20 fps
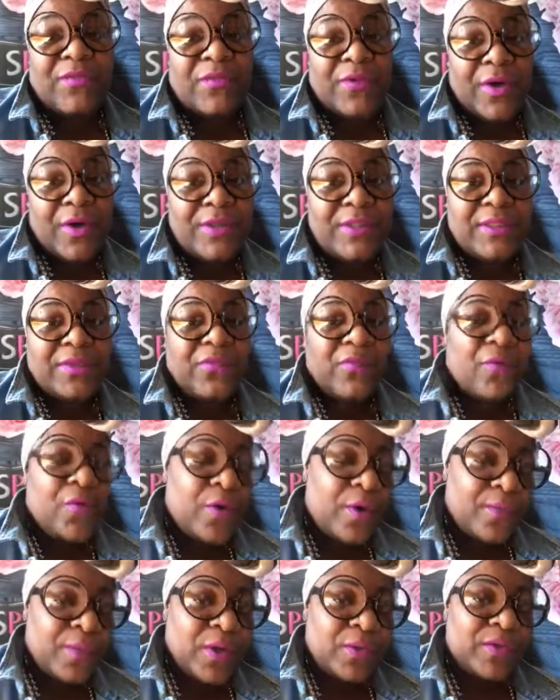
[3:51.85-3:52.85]
first and
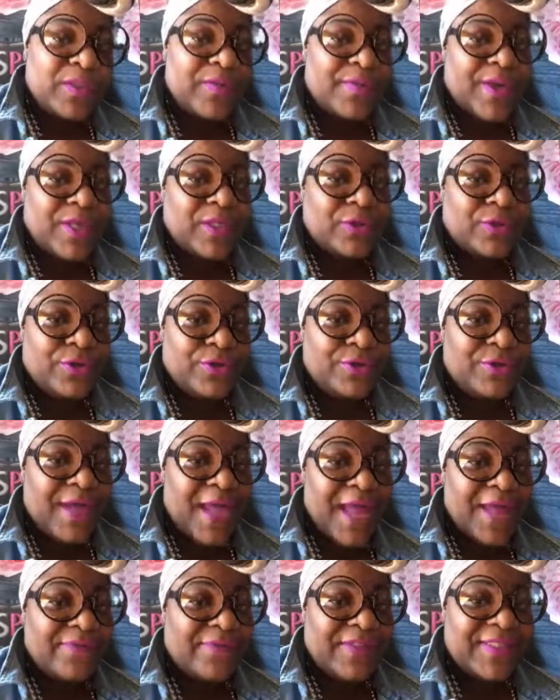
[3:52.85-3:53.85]
foremost, to make sure you
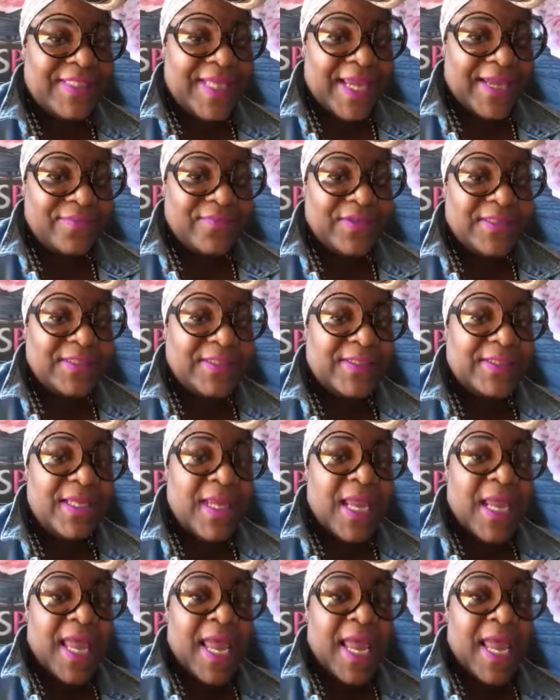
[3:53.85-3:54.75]
have savings,